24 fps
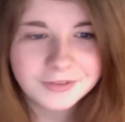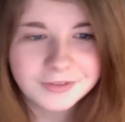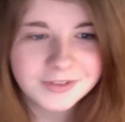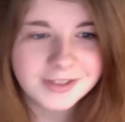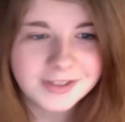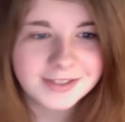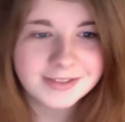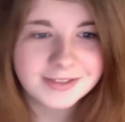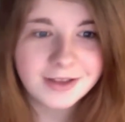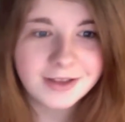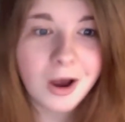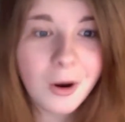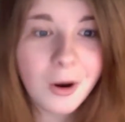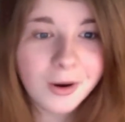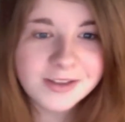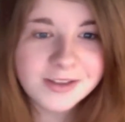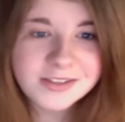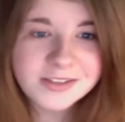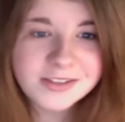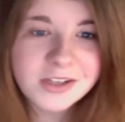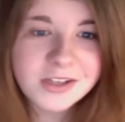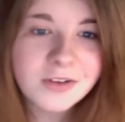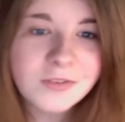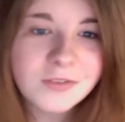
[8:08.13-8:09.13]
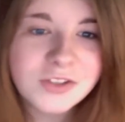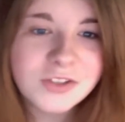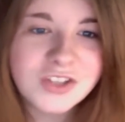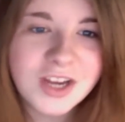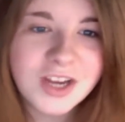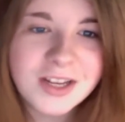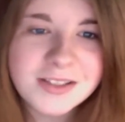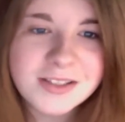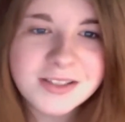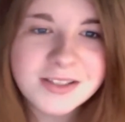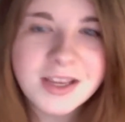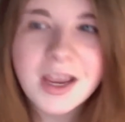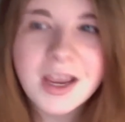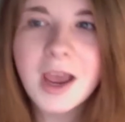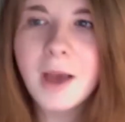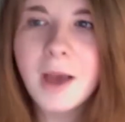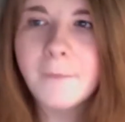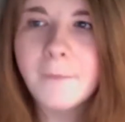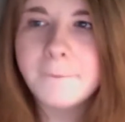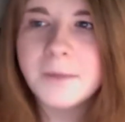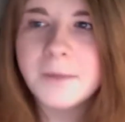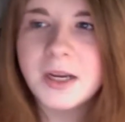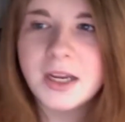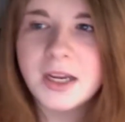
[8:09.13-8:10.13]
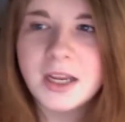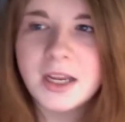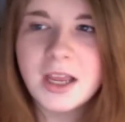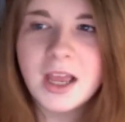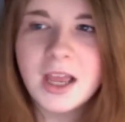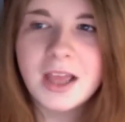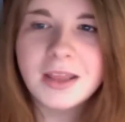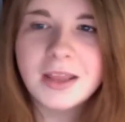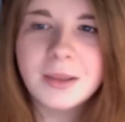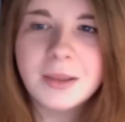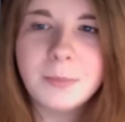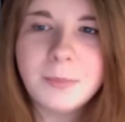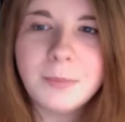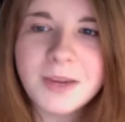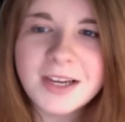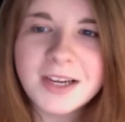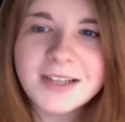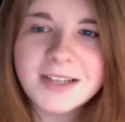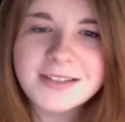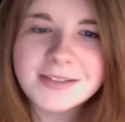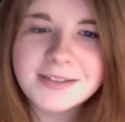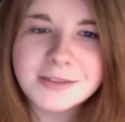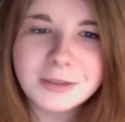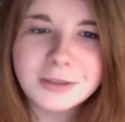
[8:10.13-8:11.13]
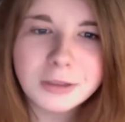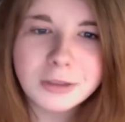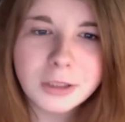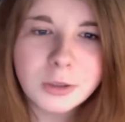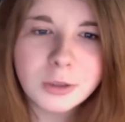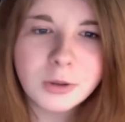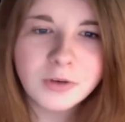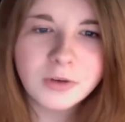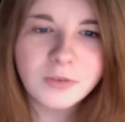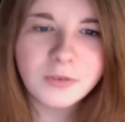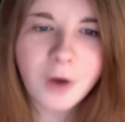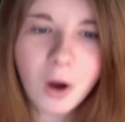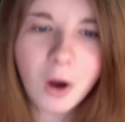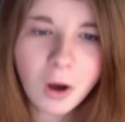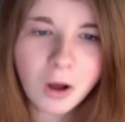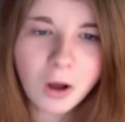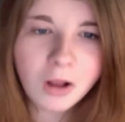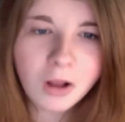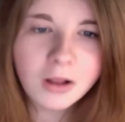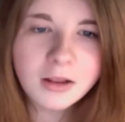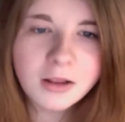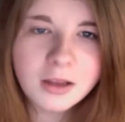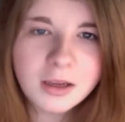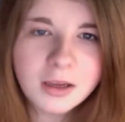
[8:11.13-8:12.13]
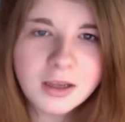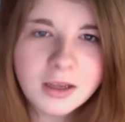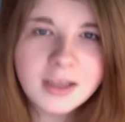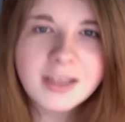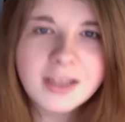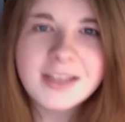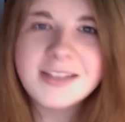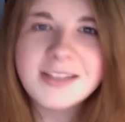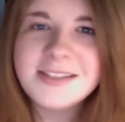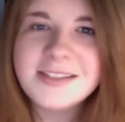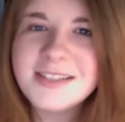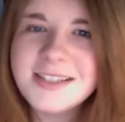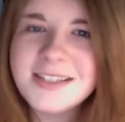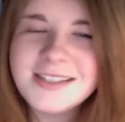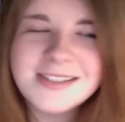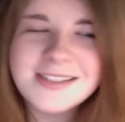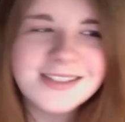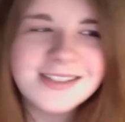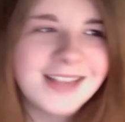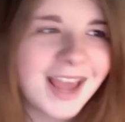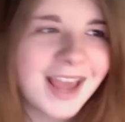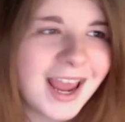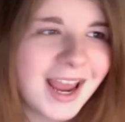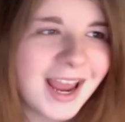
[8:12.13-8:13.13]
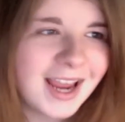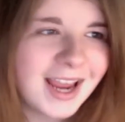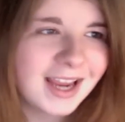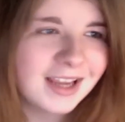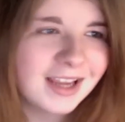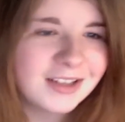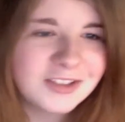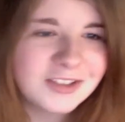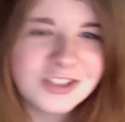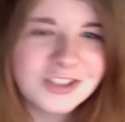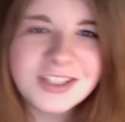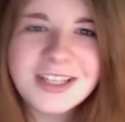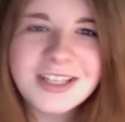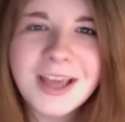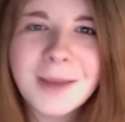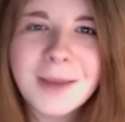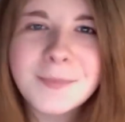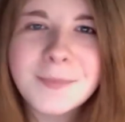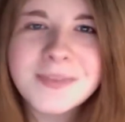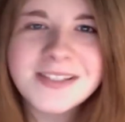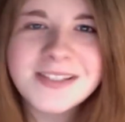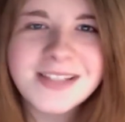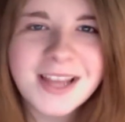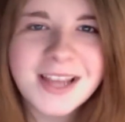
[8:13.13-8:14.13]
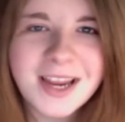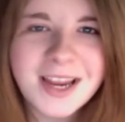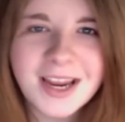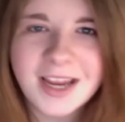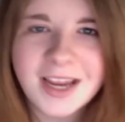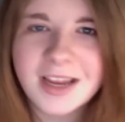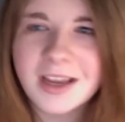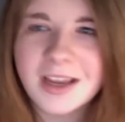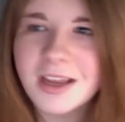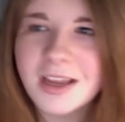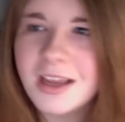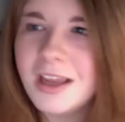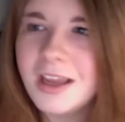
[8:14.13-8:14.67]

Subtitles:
She thinks, oh, I still have a chance. But the biggest clue of all is he's gay. She kept saying,